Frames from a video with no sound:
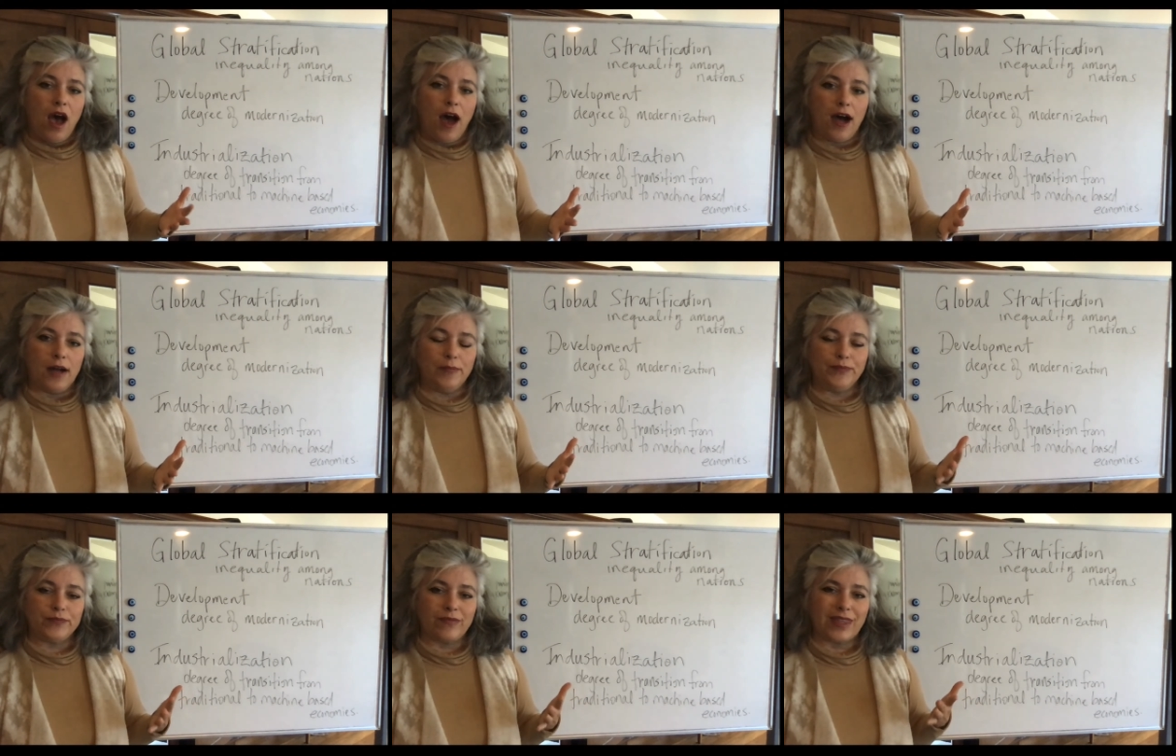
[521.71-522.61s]

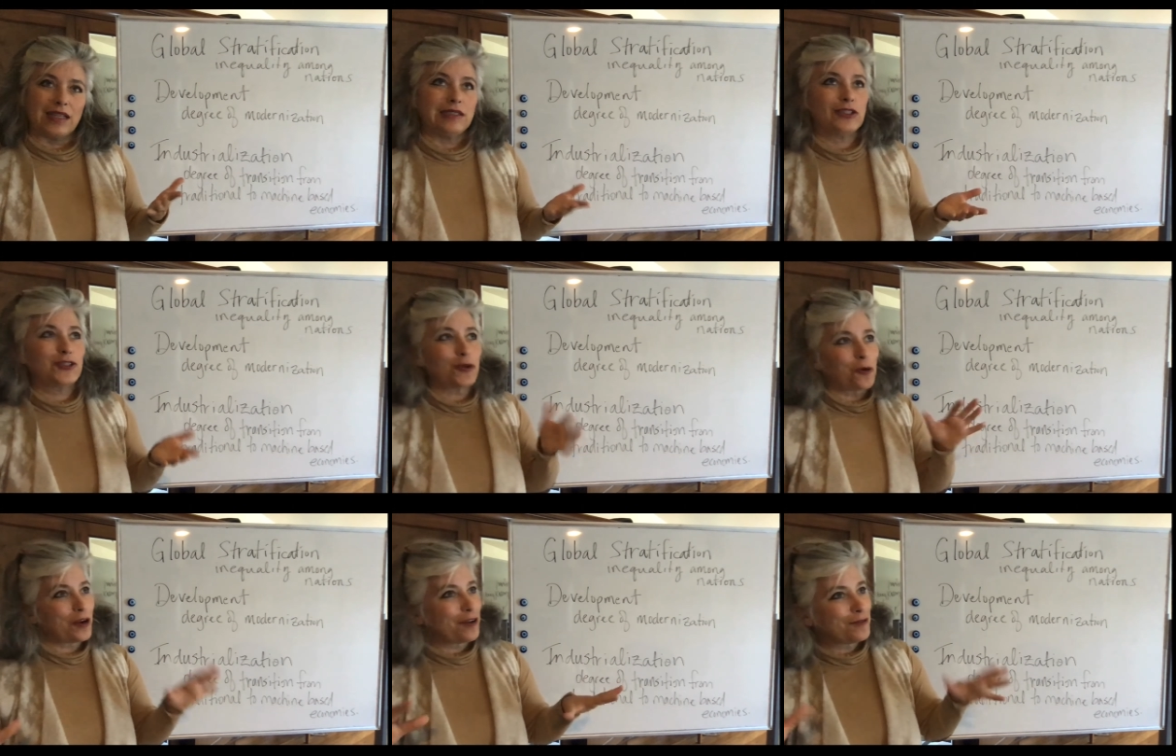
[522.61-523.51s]
Um,
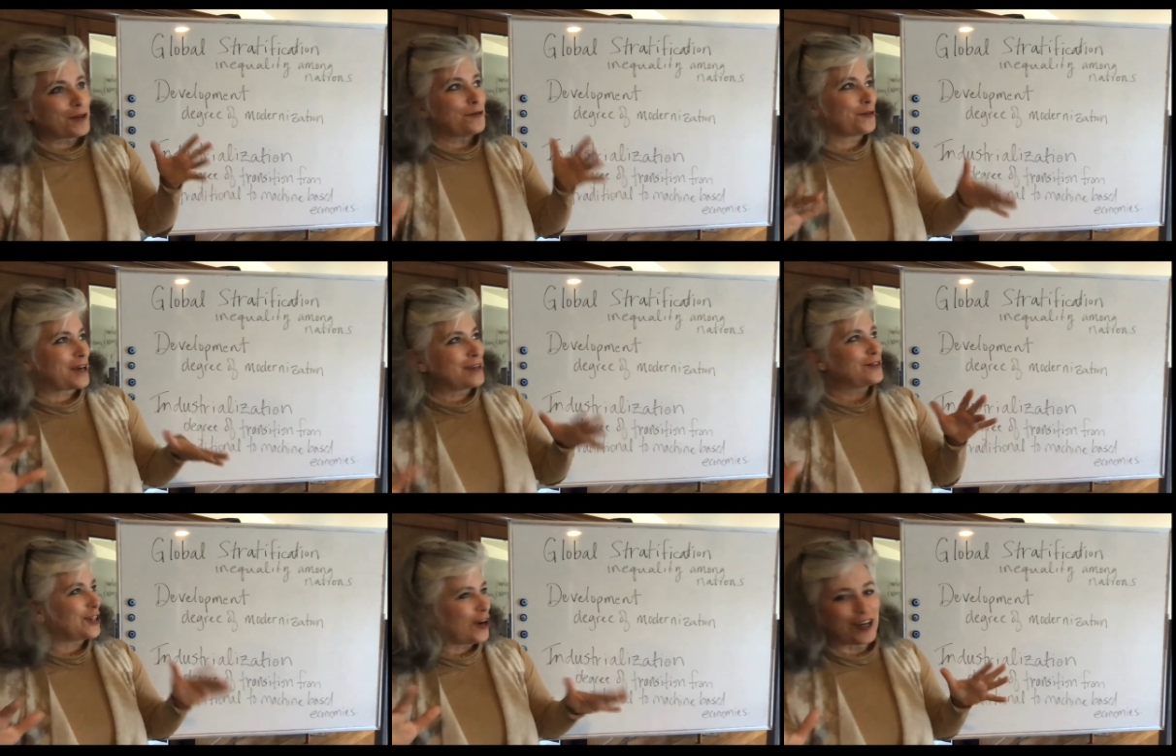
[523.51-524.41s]
sort of free of
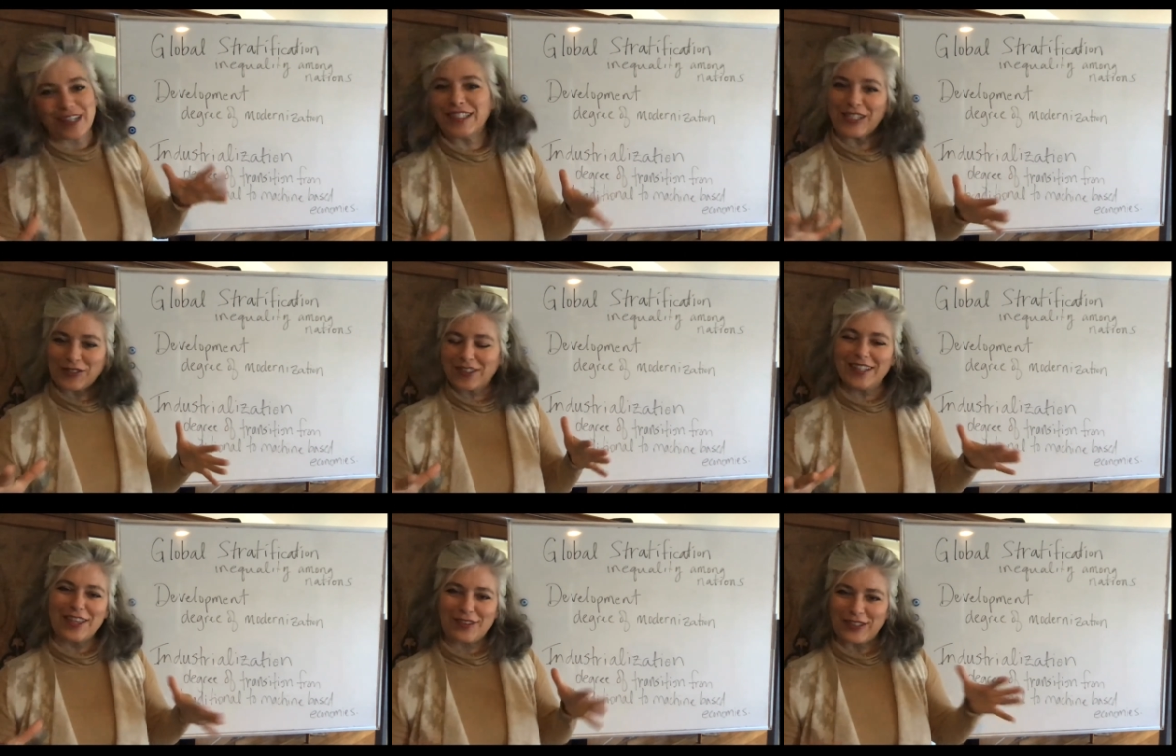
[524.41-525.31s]
charge. It's
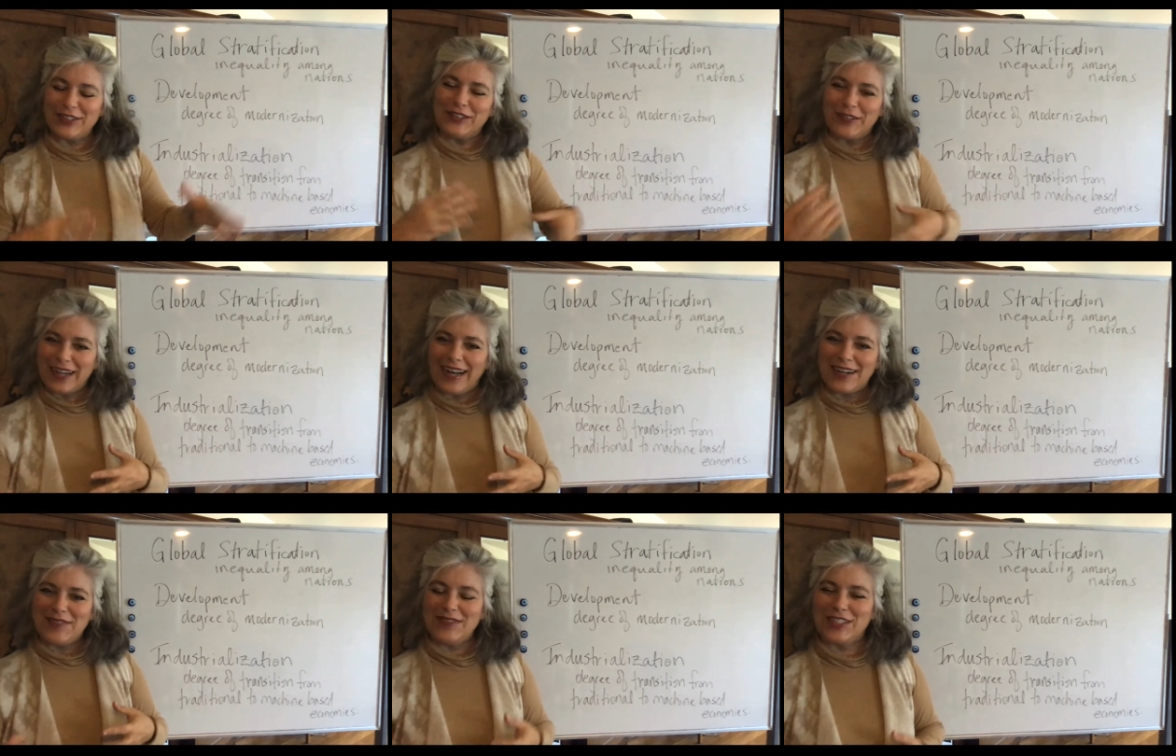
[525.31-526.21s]
really through
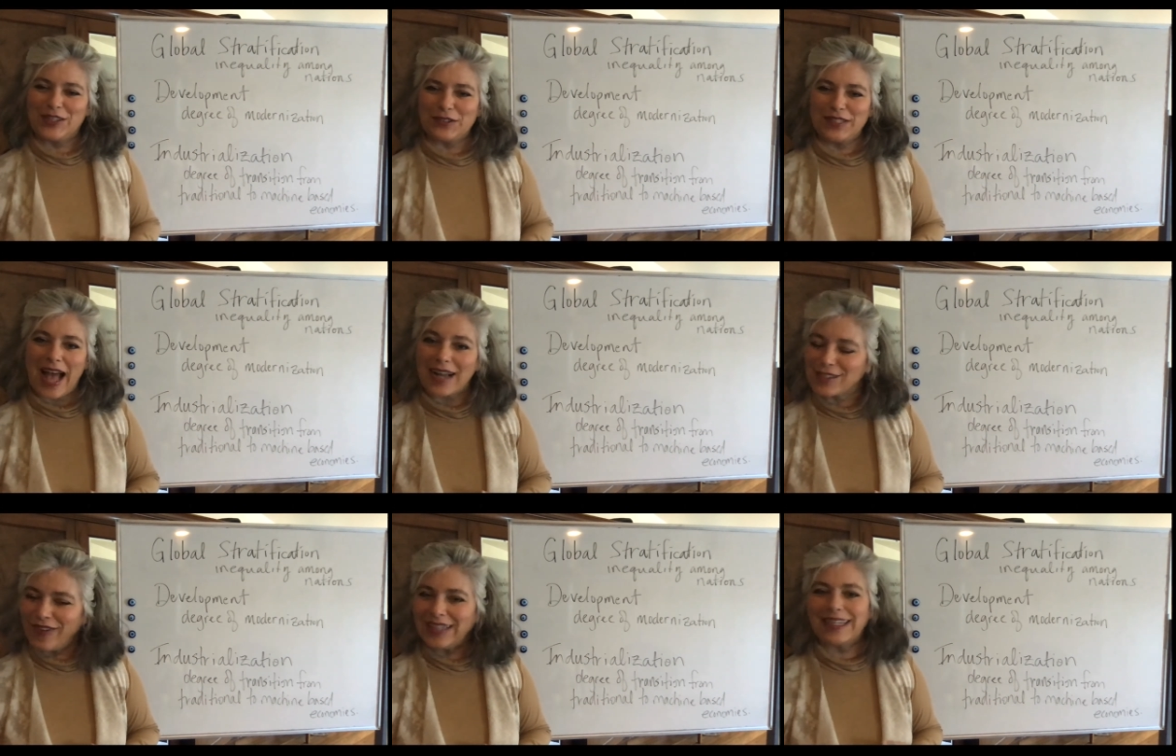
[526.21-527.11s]
um, through tax
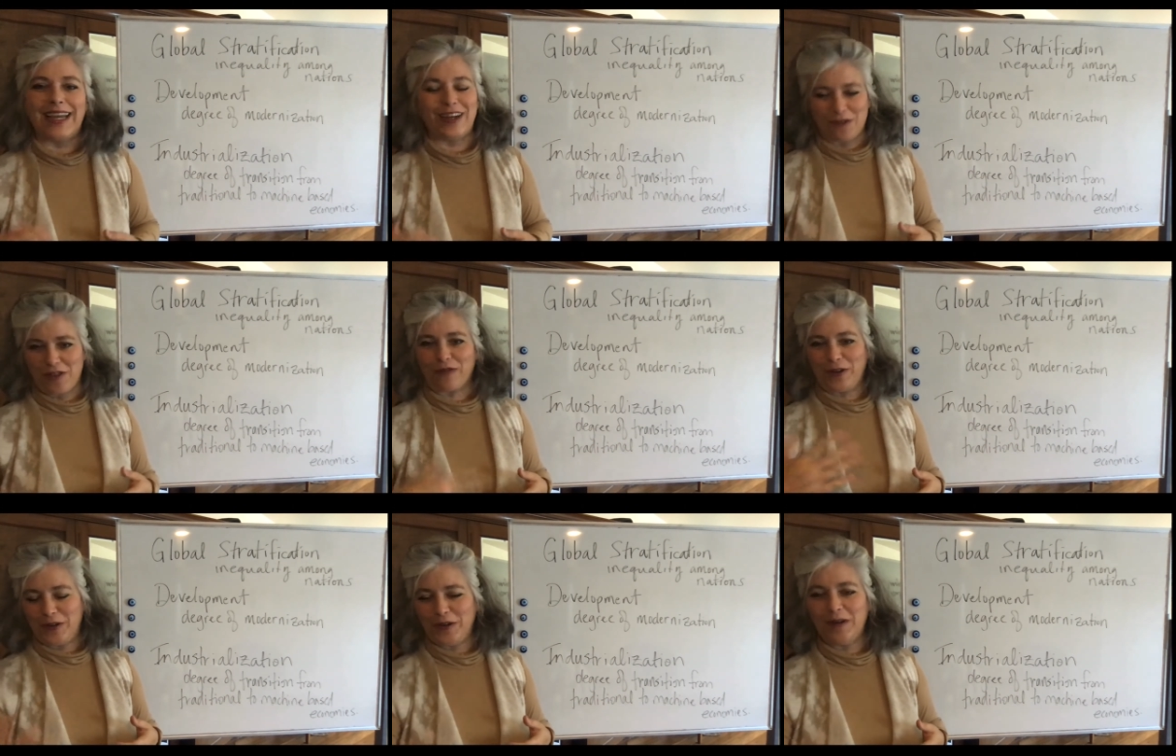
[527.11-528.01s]
funding or
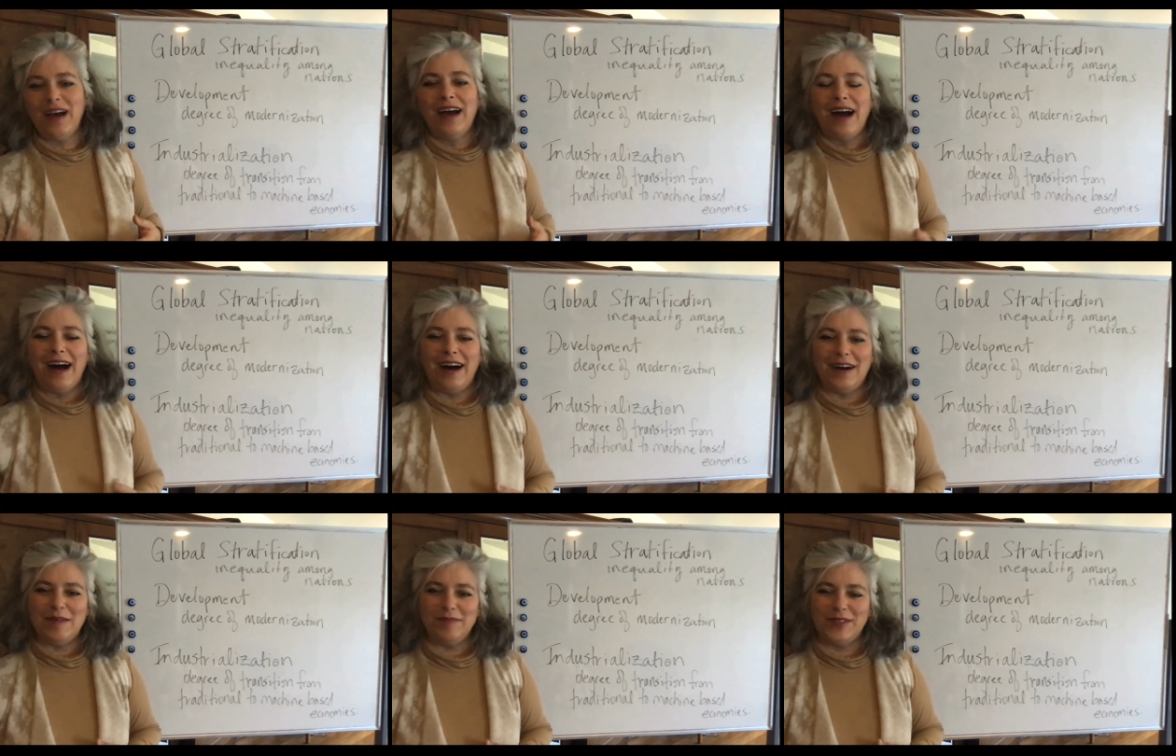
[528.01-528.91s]
through
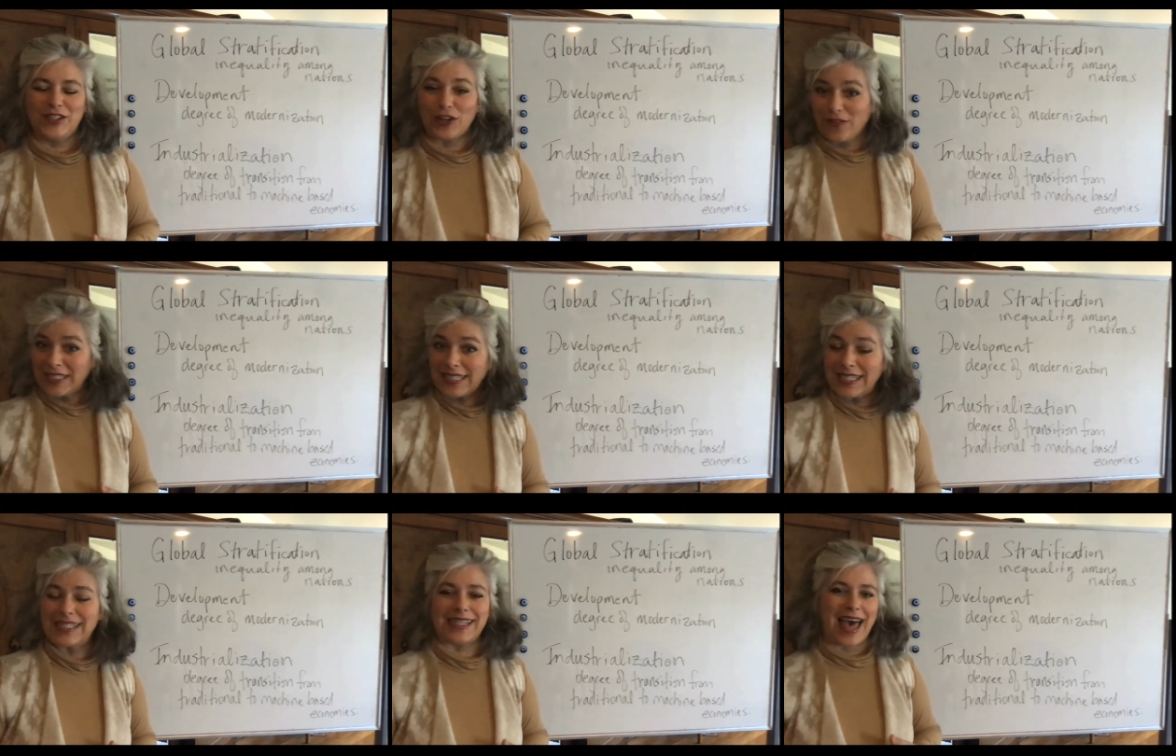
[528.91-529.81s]
um,
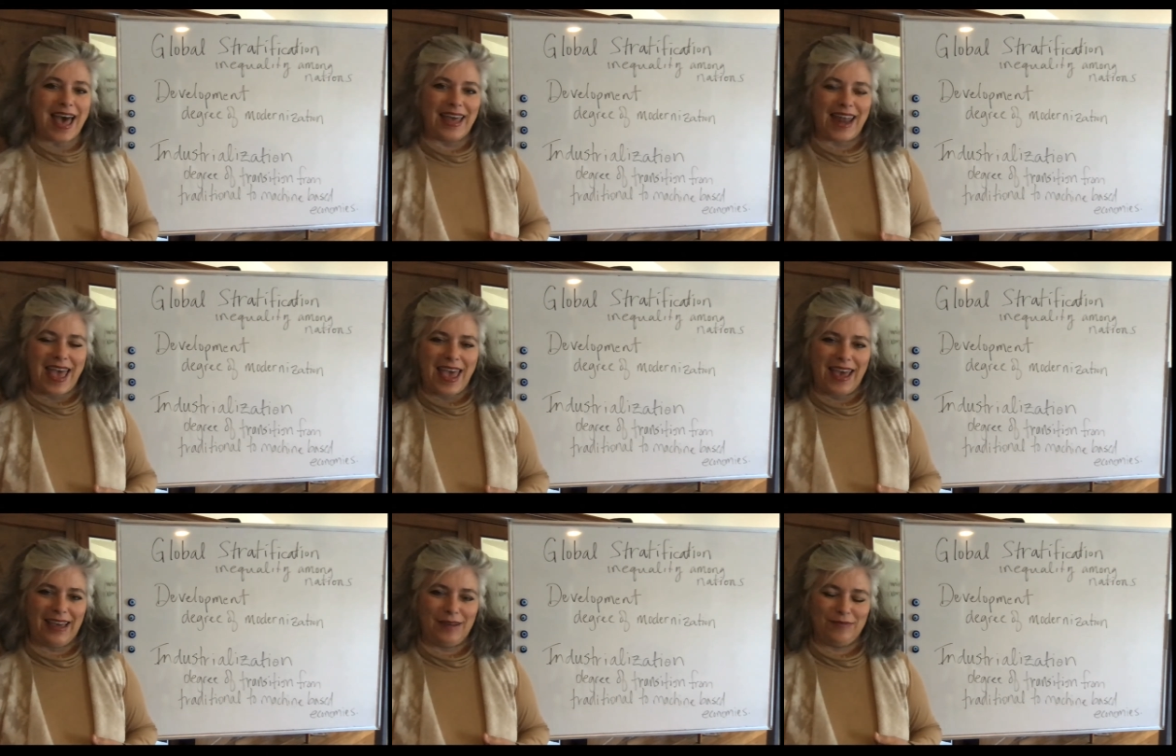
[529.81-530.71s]
services that a,
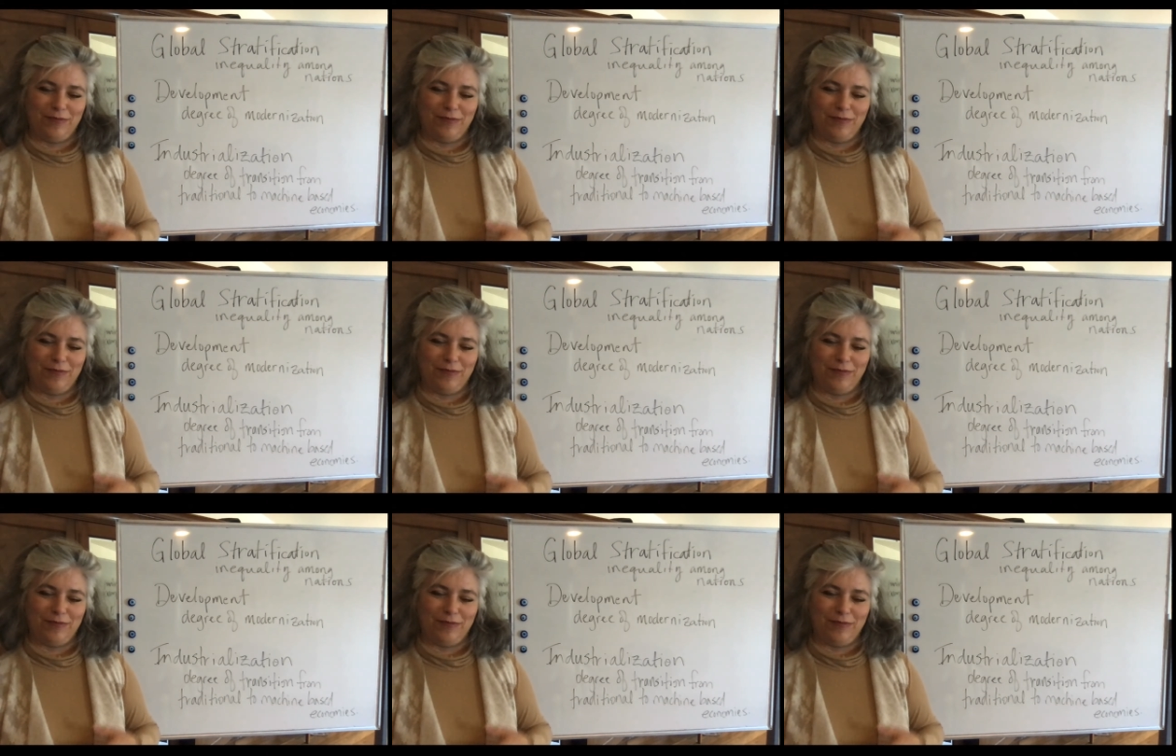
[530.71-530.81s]
a